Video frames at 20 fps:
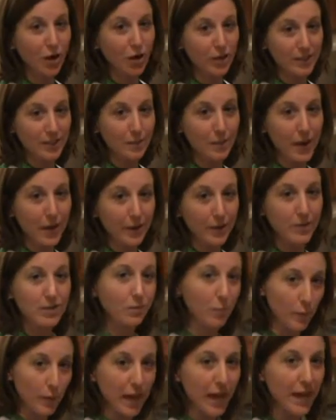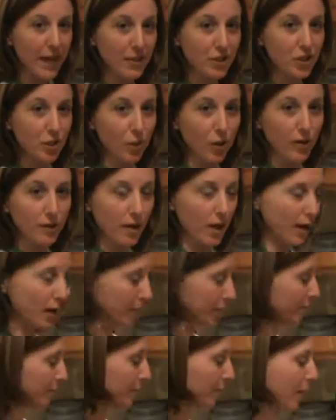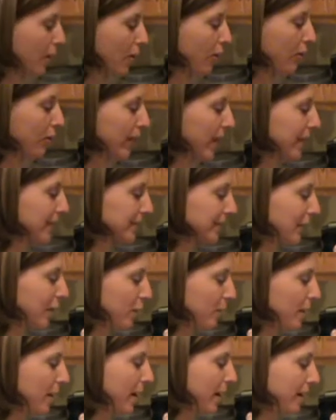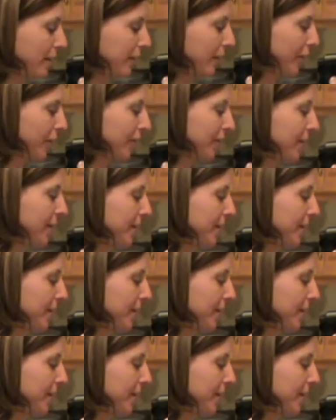our tomatoes when we add it to our cast iron pot here.